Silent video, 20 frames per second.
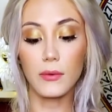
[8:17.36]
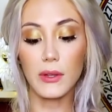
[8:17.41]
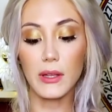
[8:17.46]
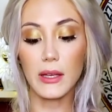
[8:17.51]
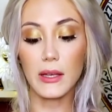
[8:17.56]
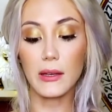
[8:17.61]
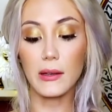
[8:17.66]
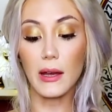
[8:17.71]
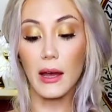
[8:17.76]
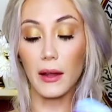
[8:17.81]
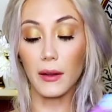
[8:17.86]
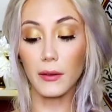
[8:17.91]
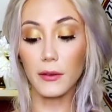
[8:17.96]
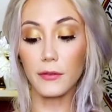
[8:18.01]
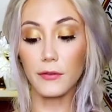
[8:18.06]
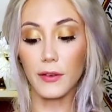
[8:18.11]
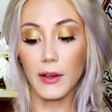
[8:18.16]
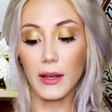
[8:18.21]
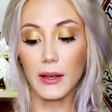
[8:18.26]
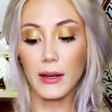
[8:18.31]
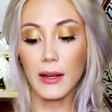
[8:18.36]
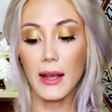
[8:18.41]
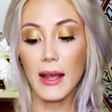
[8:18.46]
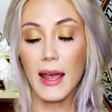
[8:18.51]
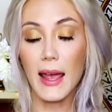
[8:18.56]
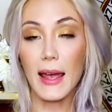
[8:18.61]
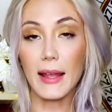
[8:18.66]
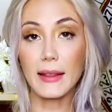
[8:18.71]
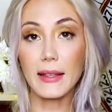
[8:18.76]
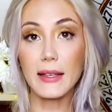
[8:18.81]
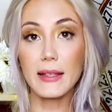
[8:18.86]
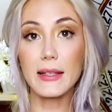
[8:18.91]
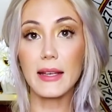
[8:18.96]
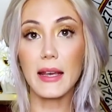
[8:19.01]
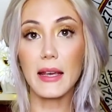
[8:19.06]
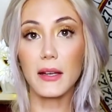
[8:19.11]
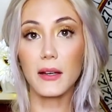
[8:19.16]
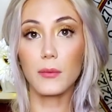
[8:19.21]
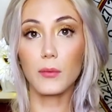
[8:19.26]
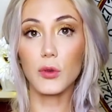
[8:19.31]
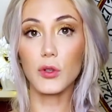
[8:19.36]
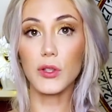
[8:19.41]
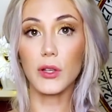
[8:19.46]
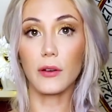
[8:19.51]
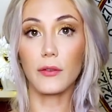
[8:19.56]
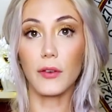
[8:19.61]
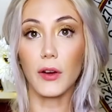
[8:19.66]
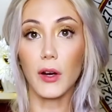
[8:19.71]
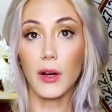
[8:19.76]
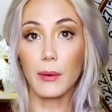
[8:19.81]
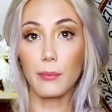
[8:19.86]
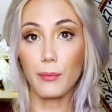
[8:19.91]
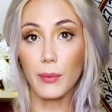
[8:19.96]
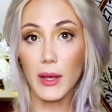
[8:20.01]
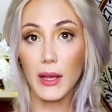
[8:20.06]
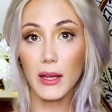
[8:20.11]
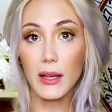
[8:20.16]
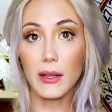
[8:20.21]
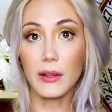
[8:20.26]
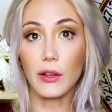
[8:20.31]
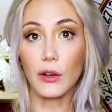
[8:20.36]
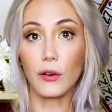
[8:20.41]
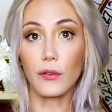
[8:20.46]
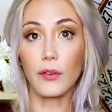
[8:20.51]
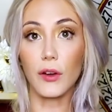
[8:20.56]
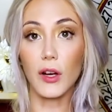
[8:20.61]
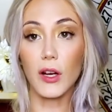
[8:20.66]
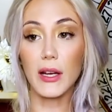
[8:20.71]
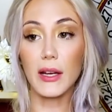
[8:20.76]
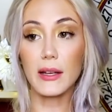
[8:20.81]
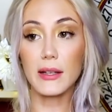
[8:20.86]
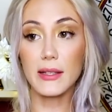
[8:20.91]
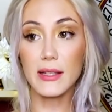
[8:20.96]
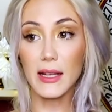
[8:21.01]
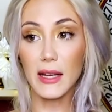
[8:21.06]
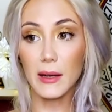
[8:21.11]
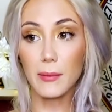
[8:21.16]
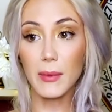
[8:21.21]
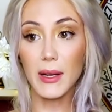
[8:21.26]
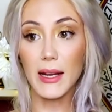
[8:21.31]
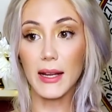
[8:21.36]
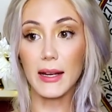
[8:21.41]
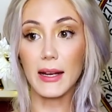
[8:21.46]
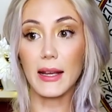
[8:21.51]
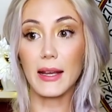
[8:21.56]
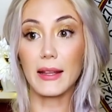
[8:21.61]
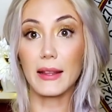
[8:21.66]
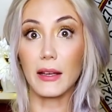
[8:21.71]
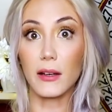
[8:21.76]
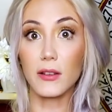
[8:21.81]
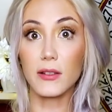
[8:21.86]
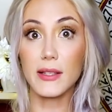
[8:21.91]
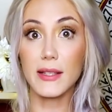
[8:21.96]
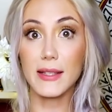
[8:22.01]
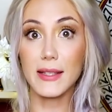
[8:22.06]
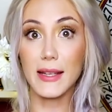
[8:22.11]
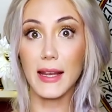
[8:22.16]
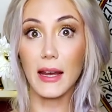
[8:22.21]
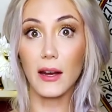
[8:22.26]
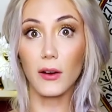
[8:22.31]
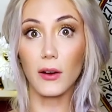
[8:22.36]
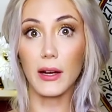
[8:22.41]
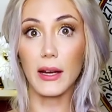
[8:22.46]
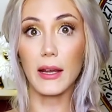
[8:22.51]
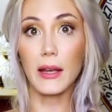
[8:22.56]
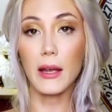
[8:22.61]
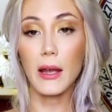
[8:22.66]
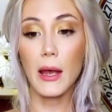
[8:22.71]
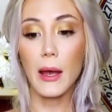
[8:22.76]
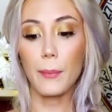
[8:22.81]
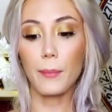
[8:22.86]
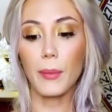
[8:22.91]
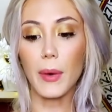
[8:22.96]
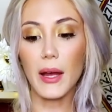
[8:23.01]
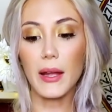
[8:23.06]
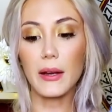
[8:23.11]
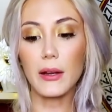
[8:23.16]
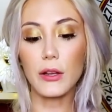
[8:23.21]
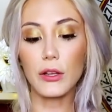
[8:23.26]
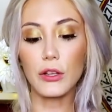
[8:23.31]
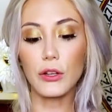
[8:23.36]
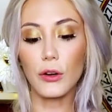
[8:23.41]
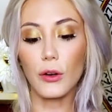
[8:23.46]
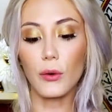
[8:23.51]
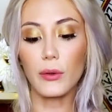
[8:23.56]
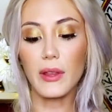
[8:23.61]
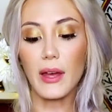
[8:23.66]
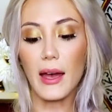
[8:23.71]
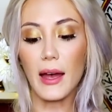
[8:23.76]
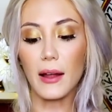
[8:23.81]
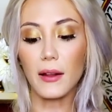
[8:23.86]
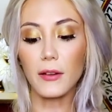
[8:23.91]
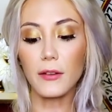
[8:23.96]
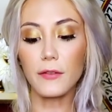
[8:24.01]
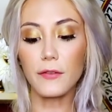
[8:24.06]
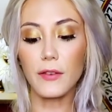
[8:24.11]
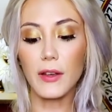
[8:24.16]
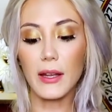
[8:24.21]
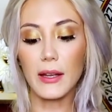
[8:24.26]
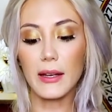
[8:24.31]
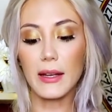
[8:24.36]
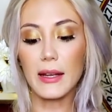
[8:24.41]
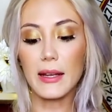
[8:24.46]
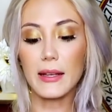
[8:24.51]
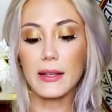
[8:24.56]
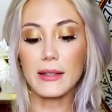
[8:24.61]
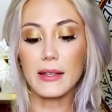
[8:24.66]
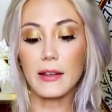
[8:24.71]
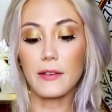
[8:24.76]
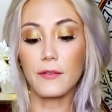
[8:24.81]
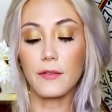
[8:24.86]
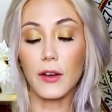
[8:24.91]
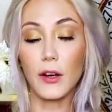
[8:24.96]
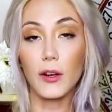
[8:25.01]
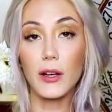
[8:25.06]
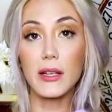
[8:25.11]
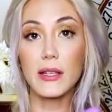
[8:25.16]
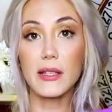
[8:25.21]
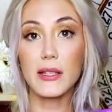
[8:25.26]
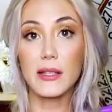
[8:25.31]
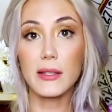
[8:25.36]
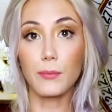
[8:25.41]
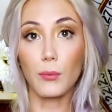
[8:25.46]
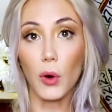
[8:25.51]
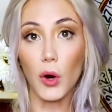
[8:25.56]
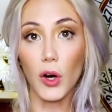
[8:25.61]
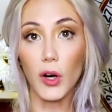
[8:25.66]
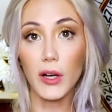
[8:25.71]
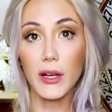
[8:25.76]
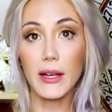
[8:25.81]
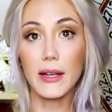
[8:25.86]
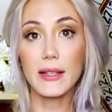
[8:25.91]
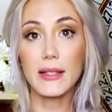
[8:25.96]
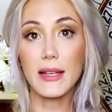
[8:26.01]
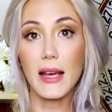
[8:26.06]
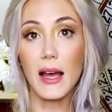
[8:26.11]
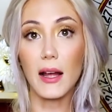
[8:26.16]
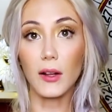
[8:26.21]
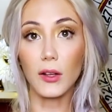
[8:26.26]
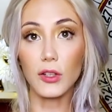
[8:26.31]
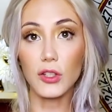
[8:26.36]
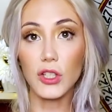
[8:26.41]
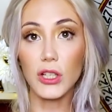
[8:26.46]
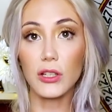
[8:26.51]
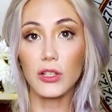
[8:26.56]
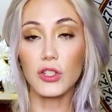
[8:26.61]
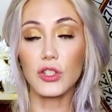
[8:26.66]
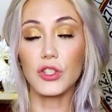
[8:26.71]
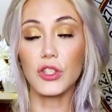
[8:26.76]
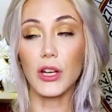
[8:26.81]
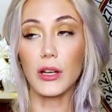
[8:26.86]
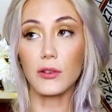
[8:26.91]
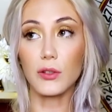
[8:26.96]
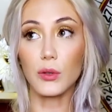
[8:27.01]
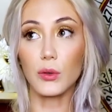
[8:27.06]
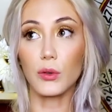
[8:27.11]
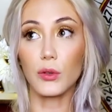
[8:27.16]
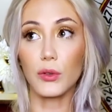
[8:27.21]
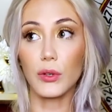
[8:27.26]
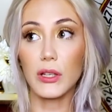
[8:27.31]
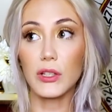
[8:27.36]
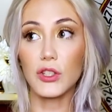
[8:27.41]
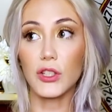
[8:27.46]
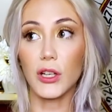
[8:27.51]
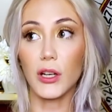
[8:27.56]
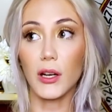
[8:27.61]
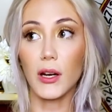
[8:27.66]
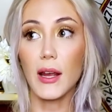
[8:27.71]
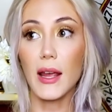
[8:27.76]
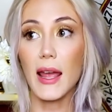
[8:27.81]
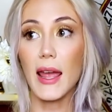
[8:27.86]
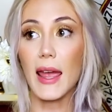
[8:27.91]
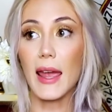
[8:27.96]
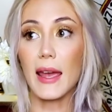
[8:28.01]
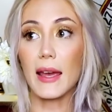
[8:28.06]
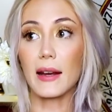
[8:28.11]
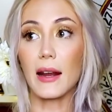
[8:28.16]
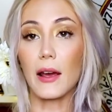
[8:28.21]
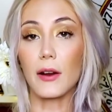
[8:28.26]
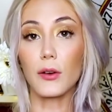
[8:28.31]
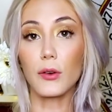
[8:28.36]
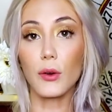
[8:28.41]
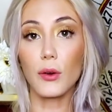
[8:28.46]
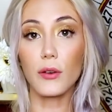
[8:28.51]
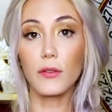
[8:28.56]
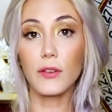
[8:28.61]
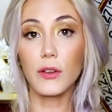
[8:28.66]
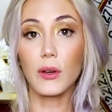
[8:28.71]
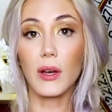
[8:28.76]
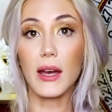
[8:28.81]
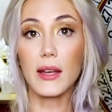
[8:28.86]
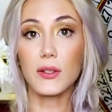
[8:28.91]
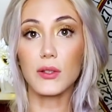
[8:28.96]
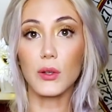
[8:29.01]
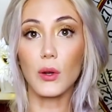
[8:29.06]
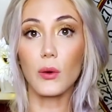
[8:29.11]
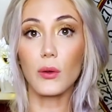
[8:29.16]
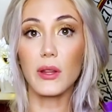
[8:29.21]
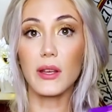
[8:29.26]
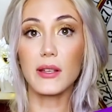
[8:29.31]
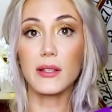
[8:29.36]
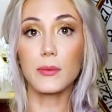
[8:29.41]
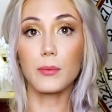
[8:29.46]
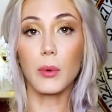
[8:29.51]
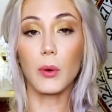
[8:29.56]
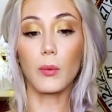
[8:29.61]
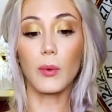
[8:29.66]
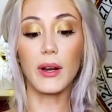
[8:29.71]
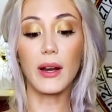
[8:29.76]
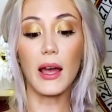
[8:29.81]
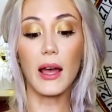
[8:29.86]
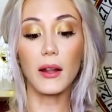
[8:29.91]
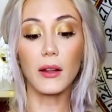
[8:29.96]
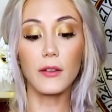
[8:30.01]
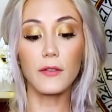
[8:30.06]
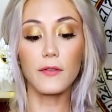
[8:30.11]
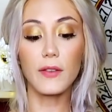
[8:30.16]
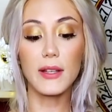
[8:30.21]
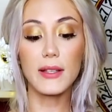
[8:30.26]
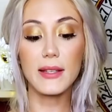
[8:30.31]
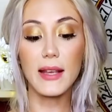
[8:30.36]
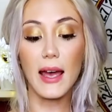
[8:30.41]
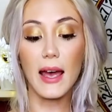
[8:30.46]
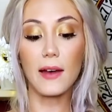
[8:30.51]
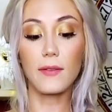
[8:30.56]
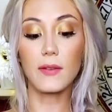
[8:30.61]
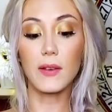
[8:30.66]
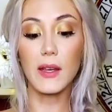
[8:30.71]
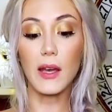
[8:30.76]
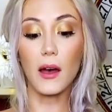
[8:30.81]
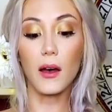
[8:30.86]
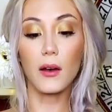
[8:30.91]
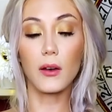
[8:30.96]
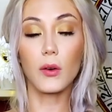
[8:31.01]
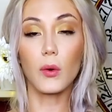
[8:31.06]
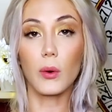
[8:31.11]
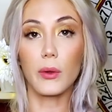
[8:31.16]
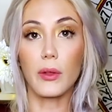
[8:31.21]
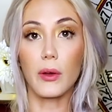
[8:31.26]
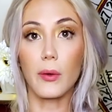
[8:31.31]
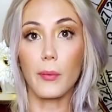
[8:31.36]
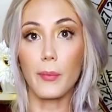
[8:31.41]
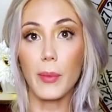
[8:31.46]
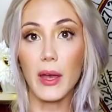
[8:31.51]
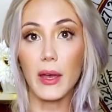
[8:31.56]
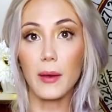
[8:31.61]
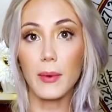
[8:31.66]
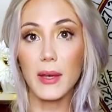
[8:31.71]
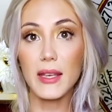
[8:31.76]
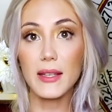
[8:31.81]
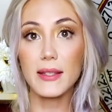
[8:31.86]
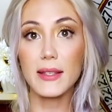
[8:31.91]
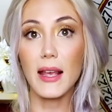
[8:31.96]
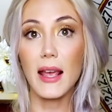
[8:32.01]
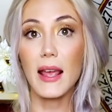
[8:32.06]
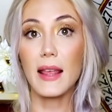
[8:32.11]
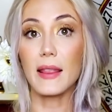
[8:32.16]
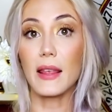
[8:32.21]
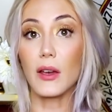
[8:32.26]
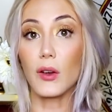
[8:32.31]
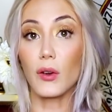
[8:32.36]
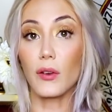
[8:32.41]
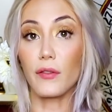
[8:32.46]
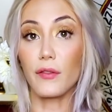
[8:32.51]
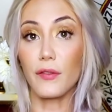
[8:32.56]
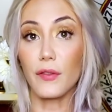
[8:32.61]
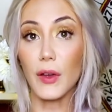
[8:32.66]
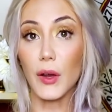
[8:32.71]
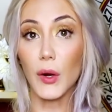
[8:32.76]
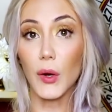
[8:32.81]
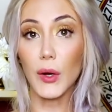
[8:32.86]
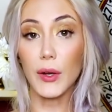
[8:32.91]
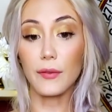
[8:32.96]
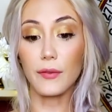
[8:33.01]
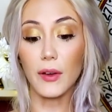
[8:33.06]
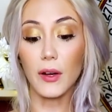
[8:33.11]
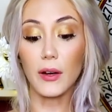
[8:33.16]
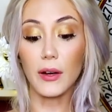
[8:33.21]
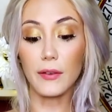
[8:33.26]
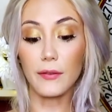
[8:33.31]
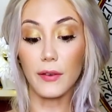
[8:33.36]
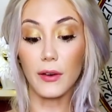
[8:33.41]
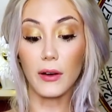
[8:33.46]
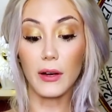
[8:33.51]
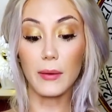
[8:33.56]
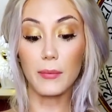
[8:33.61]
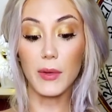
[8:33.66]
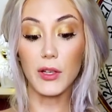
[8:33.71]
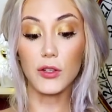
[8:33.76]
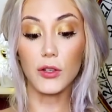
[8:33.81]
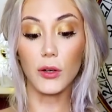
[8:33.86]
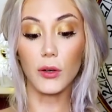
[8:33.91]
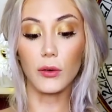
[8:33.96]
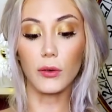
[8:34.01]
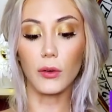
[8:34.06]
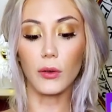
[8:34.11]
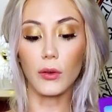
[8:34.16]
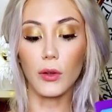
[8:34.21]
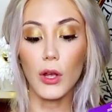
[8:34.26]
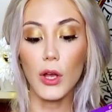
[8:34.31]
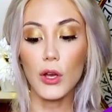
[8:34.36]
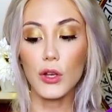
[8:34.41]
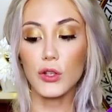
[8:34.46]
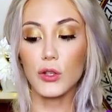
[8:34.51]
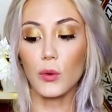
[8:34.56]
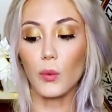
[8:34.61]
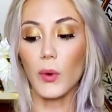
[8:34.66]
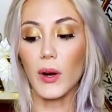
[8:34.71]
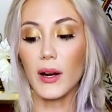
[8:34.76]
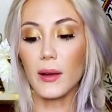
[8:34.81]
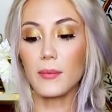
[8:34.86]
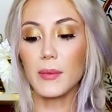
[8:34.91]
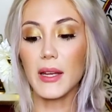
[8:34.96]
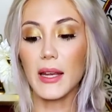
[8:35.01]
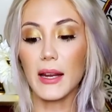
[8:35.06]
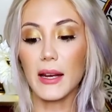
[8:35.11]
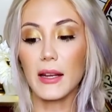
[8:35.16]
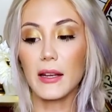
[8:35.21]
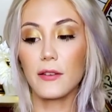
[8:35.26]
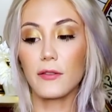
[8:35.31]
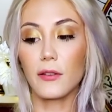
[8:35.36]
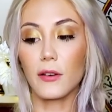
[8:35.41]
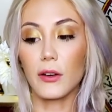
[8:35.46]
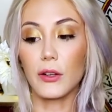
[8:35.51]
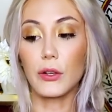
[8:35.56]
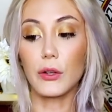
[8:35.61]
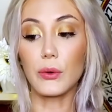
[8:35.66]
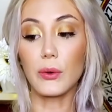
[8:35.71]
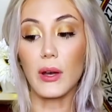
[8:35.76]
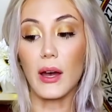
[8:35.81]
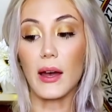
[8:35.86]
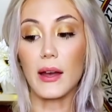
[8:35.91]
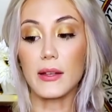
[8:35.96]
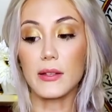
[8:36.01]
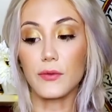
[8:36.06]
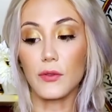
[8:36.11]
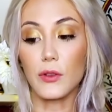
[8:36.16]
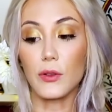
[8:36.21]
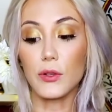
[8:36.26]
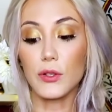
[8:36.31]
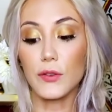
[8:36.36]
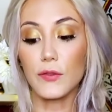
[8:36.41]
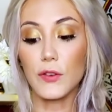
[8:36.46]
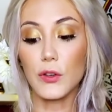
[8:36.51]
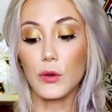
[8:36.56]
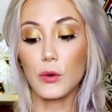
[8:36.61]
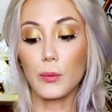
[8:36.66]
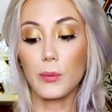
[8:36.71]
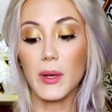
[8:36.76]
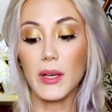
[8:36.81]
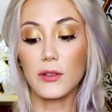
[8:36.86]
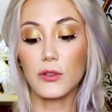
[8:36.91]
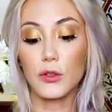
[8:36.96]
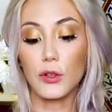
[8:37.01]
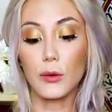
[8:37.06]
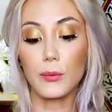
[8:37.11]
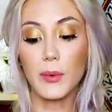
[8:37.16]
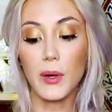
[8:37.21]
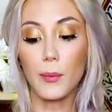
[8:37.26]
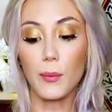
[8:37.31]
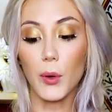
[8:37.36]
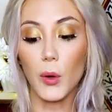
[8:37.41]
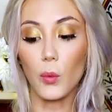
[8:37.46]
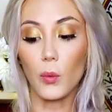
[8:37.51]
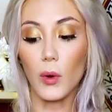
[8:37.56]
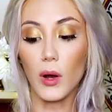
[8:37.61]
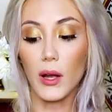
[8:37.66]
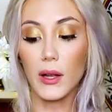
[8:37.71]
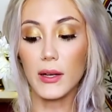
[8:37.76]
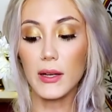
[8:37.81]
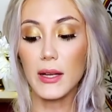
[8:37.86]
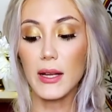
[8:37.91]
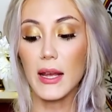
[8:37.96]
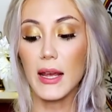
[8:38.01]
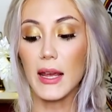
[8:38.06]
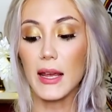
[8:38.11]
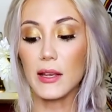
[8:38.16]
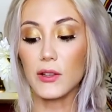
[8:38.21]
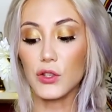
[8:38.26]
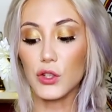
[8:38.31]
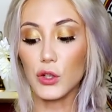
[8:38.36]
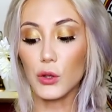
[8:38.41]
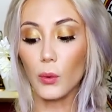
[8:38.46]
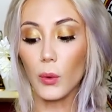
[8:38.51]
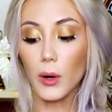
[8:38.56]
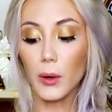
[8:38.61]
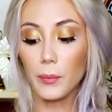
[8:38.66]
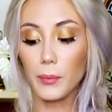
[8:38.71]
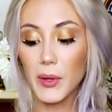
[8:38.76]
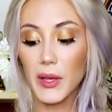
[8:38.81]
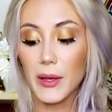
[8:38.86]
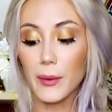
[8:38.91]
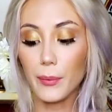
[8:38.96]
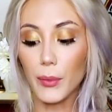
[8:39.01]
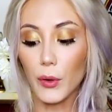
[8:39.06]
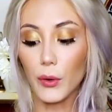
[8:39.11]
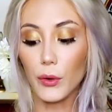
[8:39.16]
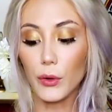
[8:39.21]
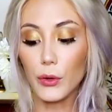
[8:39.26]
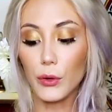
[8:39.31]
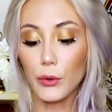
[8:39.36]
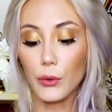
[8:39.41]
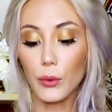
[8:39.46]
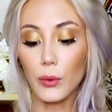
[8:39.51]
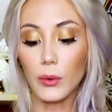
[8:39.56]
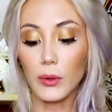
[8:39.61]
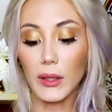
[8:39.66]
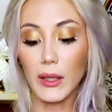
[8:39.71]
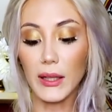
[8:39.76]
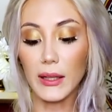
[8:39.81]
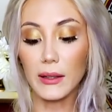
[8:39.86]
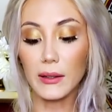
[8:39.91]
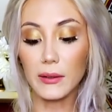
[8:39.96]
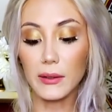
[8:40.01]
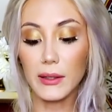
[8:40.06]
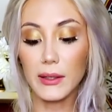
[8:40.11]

the elephant. And these animals are very big. They're very intimidating. They're scary. But, you know, the elephant is a very smart, intelligent, gentle creature. And I don't know if you guys know this, but when elephants have young or their babies, they are very, very, very maternal. So what I'm getting for you guys, for those of you who picked group number 1, is you are people who